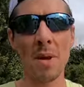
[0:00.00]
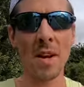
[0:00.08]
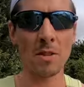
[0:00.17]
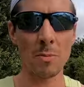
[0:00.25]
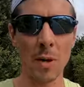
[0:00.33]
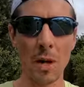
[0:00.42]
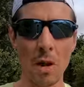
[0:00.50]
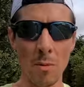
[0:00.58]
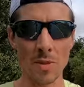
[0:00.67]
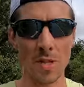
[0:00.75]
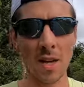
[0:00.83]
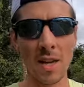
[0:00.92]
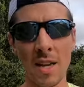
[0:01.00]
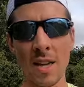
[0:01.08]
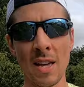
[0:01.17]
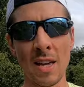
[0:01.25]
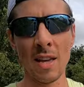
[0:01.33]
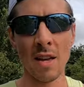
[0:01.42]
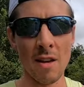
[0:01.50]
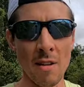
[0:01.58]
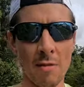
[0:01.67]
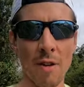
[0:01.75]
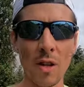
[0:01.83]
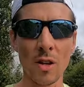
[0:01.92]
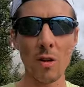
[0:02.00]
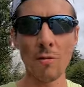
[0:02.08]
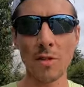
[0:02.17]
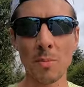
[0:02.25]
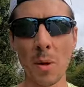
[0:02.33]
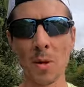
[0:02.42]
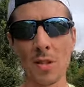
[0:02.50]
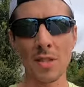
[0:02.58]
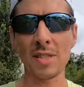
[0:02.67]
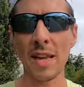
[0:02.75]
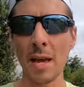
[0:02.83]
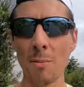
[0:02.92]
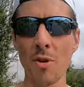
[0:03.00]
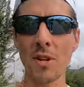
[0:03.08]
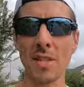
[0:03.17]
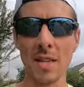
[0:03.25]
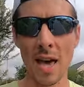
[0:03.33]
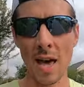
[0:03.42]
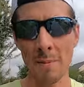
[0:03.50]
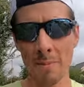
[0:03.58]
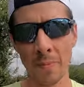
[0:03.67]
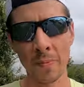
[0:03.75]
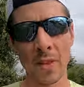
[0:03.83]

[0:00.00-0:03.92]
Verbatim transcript: minutes per kilometre felt comfortable just sitting pretty there.